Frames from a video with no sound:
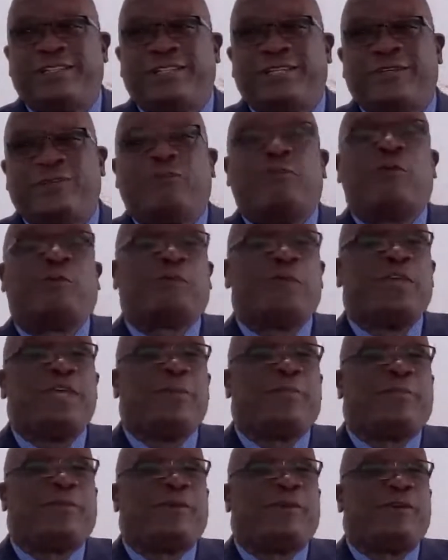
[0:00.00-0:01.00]
Few
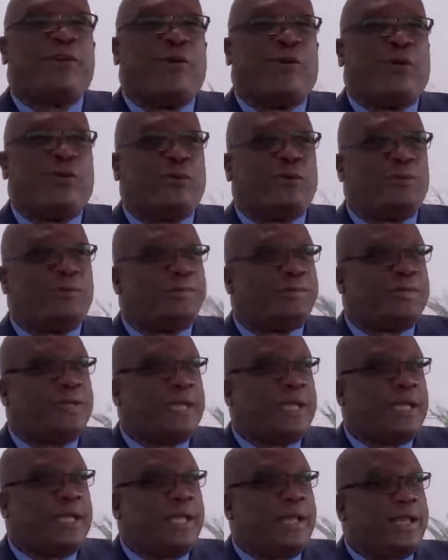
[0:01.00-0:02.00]
people know
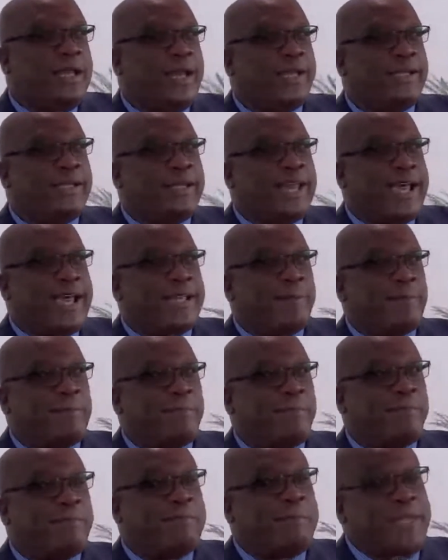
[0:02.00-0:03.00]
that
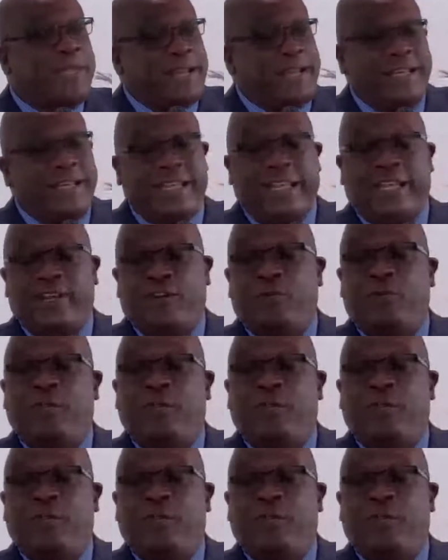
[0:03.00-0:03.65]
that building,